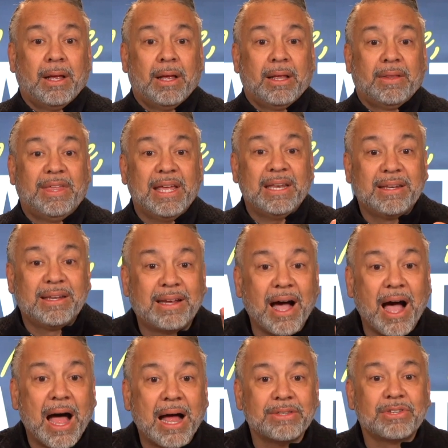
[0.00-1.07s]
then
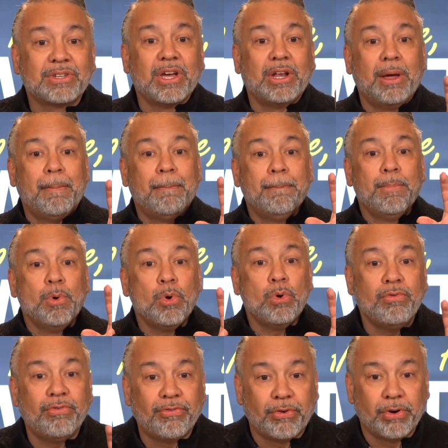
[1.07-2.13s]
God's going to move
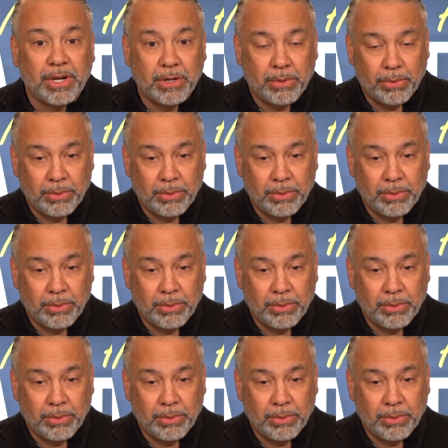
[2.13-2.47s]
for you.